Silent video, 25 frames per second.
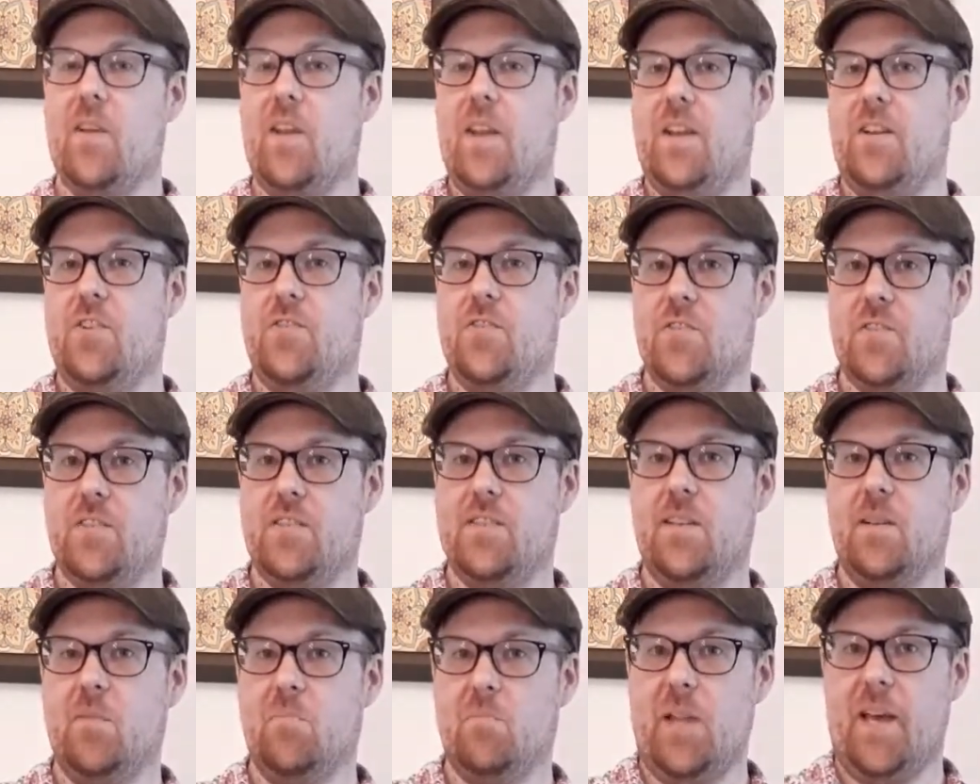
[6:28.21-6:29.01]

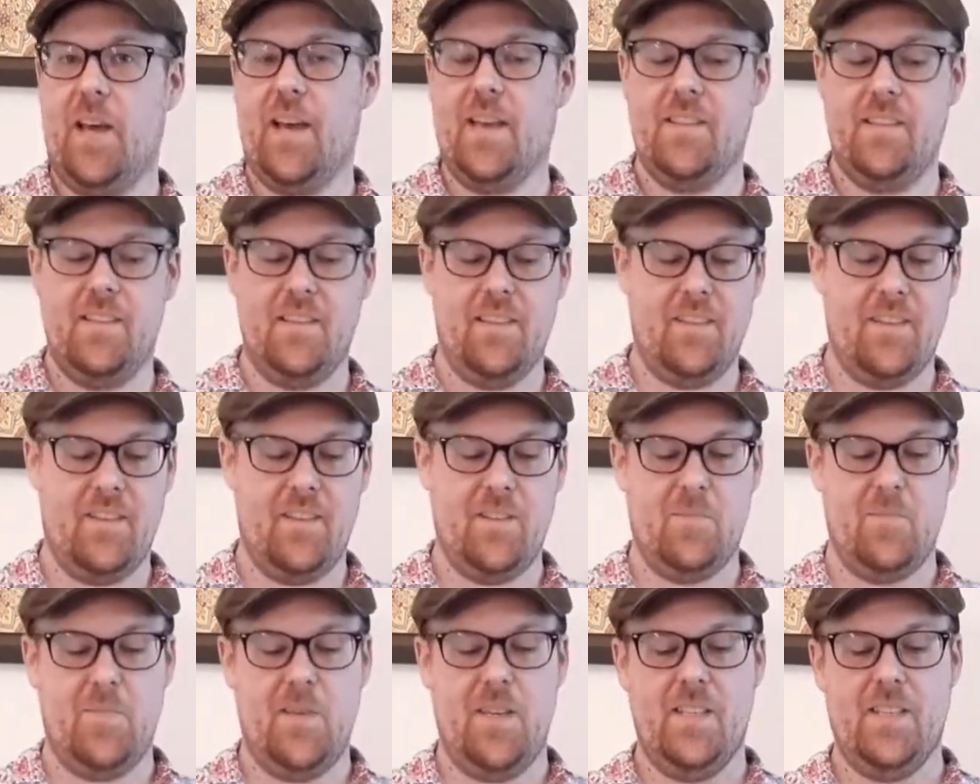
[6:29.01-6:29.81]
interesting Black
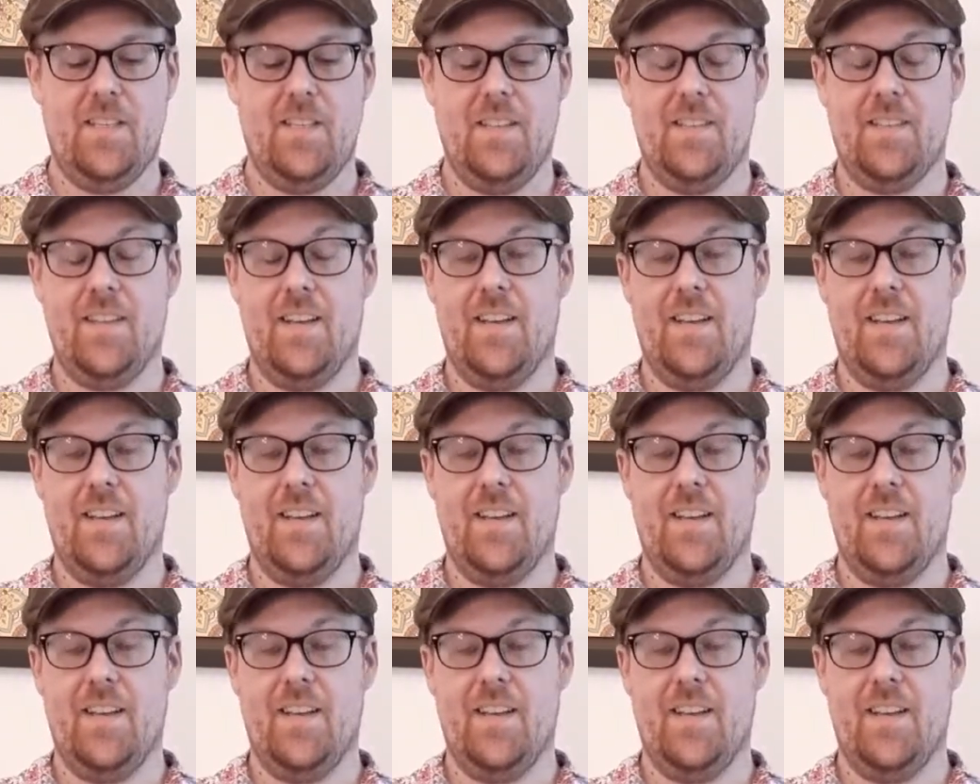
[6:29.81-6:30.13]
Series pieces,